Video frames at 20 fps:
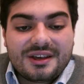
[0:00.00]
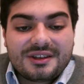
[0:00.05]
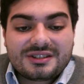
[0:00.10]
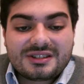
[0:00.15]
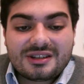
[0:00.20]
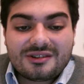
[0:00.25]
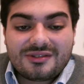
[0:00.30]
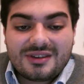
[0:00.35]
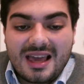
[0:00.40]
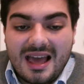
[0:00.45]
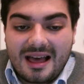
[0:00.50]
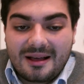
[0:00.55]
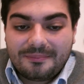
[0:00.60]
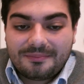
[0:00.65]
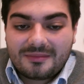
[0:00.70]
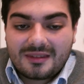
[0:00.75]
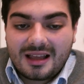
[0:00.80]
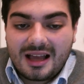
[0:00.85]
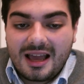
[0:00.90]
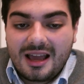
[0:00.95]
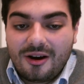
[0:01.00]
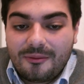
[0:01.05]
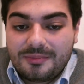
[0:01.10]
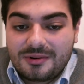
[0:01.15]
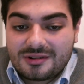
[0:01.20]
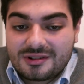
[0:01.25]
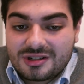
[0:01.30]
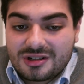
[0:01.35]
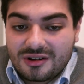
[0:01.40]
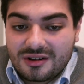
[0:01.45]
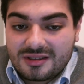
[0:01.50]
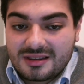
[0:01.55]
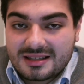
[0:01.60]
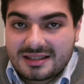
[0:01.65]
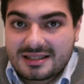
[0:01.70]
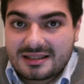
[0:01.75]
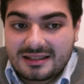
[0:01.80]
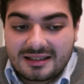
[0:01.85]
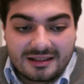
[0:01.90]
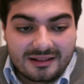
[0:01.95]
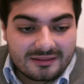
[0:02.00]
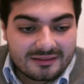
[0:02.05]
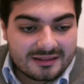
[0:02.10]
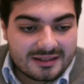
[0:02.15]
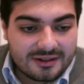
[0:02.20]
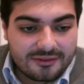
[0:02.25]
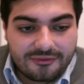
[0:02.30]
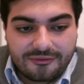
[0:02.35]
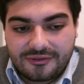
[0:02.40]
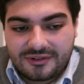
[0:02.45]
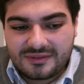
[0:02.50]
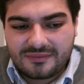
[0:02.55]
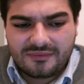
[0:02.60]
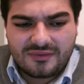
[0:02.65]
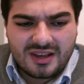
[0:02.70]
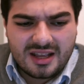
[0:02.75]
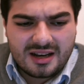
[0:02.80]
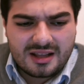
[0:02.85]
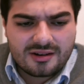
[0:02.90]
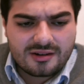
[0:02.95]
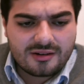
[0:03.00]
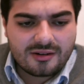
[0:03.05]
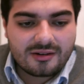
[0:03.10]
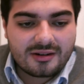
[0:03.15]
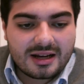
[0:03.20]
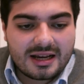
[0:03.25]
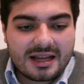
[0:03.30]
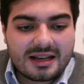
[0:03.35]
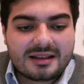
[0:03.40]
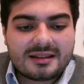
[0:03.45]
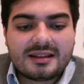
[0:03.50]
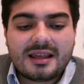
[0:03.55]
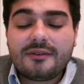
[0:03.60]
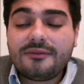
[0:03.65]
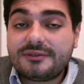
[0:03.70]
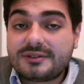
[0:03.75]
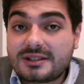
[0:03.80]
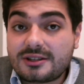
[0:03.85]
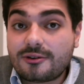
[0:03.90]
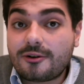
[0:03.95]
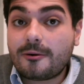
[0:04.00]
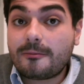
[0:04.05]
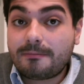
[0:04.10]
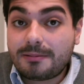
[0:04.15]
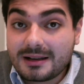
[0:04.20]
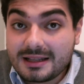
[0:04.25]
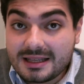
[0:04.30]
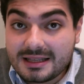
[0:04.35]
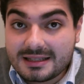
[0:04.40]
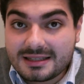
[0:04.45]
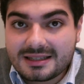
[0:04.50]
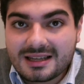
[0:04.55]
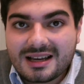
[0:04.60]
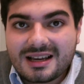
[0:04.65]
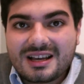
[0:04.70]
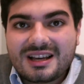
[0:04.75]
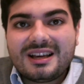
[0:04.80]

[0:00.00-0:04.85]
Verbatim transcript: So yeah, I hope you enjoyed this little different video, and if so, please